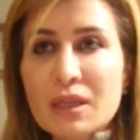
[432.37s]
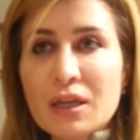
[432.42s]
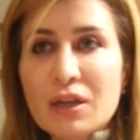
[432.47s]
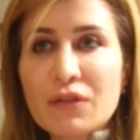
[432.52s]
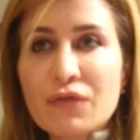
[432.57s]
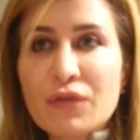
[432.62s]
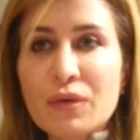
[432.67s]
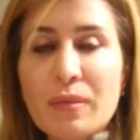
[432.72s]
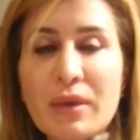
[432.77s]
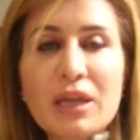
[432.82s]

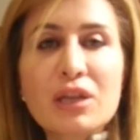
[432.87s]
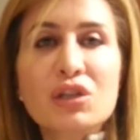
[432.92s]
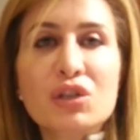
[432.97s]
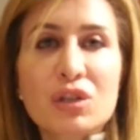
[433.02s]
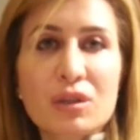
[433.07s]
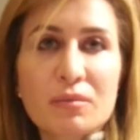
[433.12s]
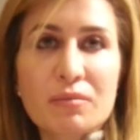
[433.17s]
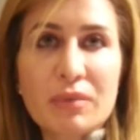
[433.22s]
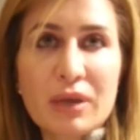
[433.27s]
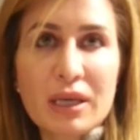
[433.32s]

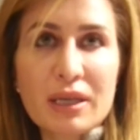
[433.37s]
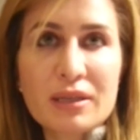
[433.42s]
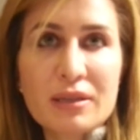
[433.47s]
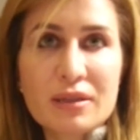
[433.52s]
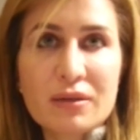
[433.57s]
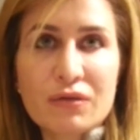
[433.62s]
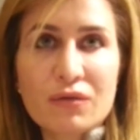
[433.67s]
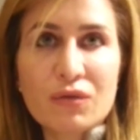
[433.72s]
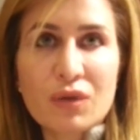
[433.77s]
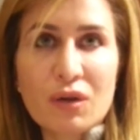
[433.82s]
information
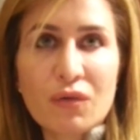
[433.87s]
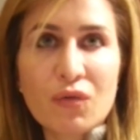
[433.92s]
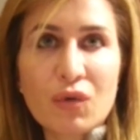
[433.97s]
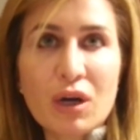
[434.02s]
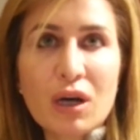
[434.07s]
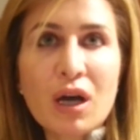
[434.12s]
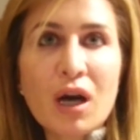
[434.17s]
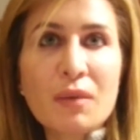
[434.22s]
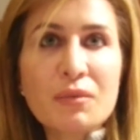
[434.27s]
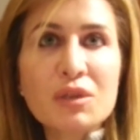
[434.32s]
base of, of
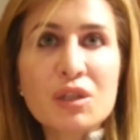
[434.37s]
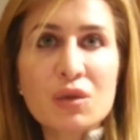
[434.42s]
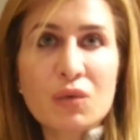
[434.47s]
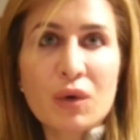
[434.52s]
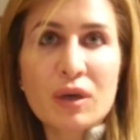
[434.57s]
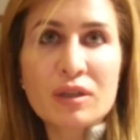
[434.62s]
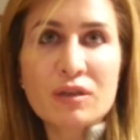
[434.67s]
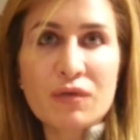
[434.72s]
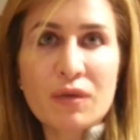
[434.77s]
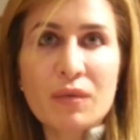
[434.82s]
what comes to
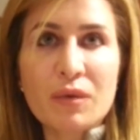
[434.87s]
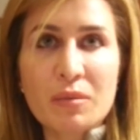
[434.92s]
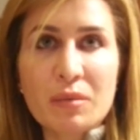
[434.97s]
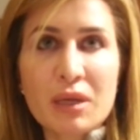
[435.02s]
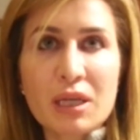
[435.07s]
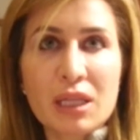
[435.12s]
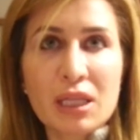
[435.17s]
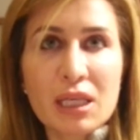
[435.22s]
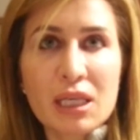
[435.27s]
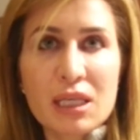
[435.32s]
us from the
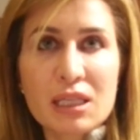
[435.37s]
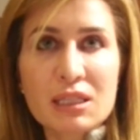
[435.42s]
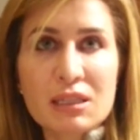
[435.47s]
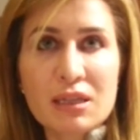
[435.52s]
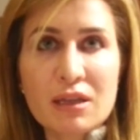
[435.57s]
Middle East,